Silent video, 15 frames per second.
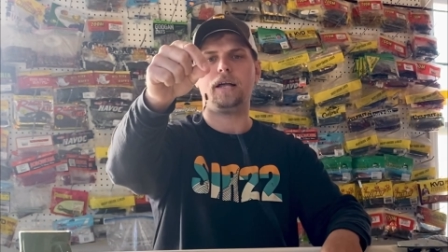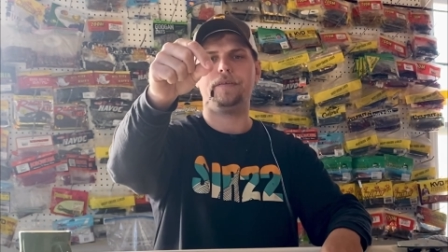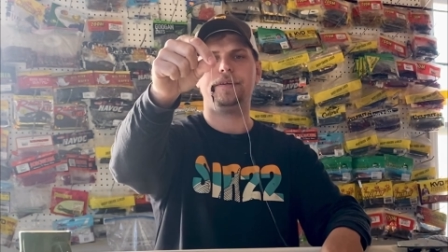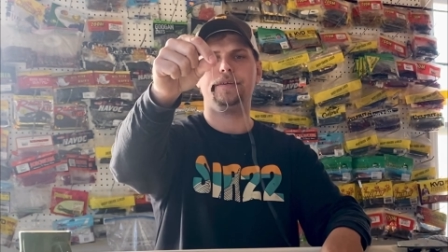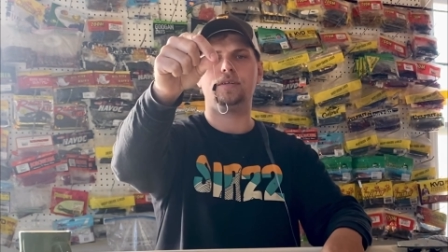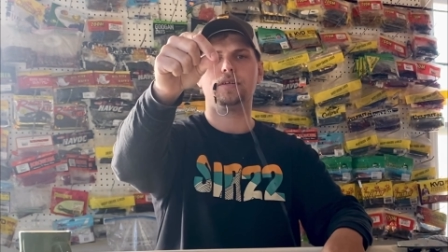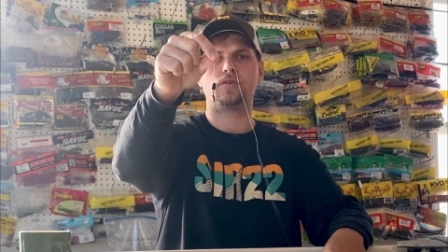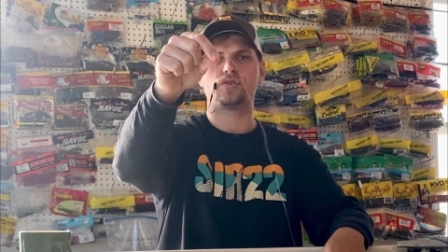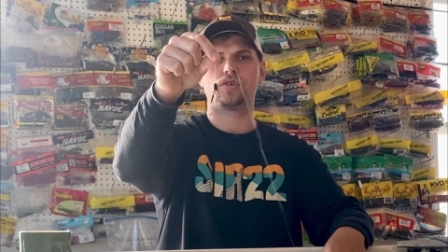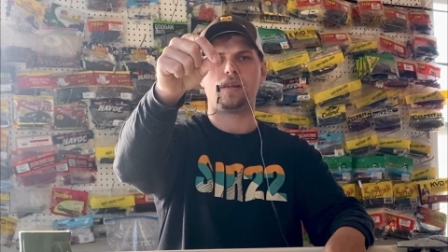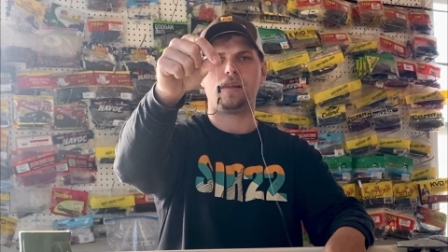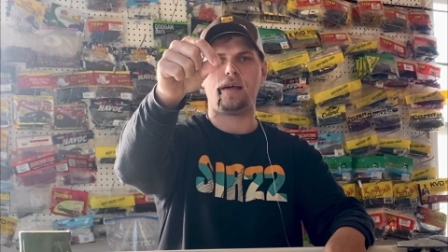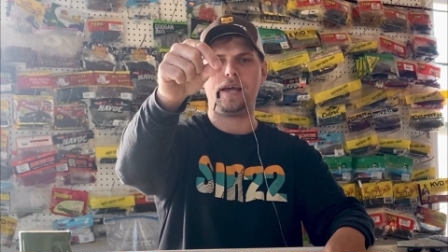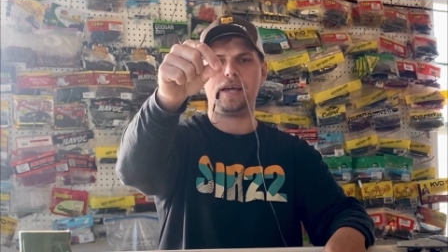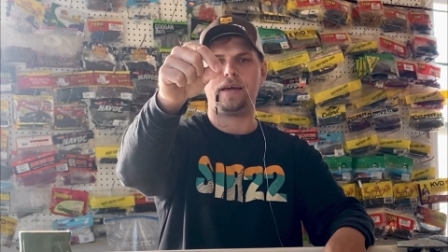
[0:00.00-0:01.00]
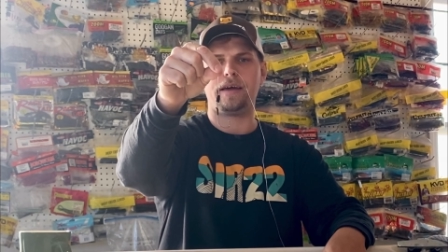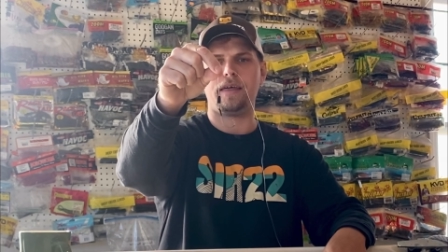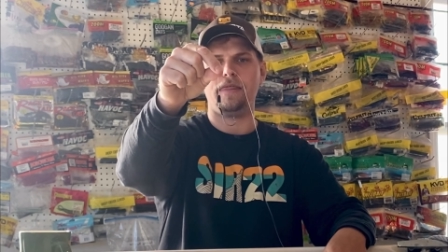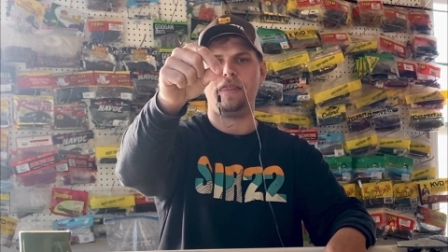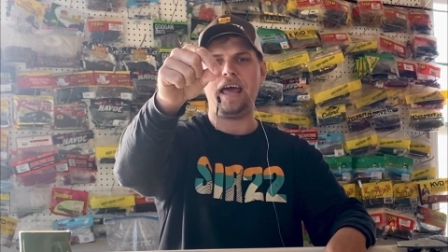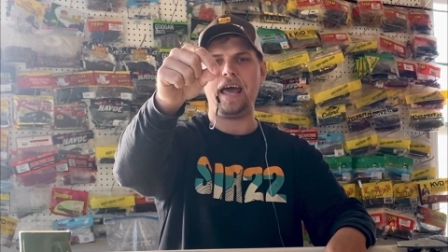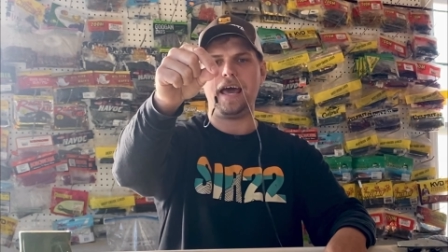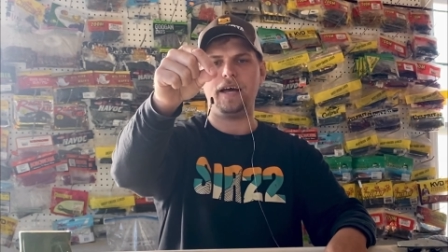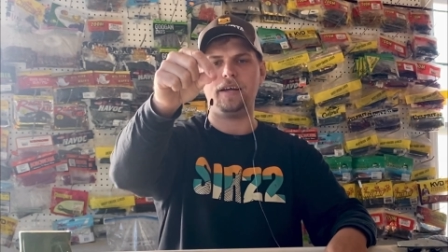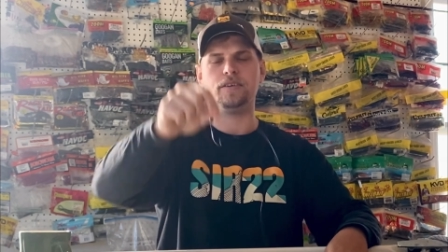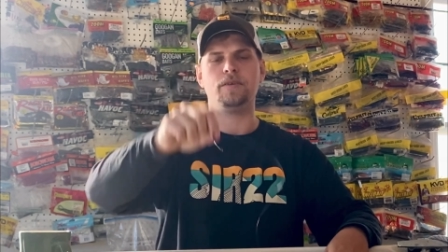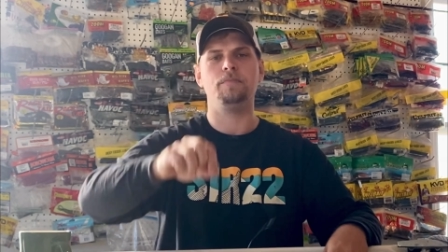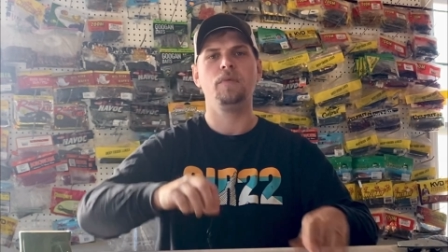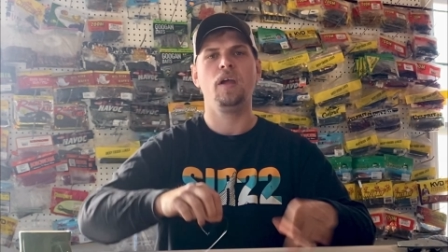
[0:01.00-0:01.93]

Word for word: that looks like that.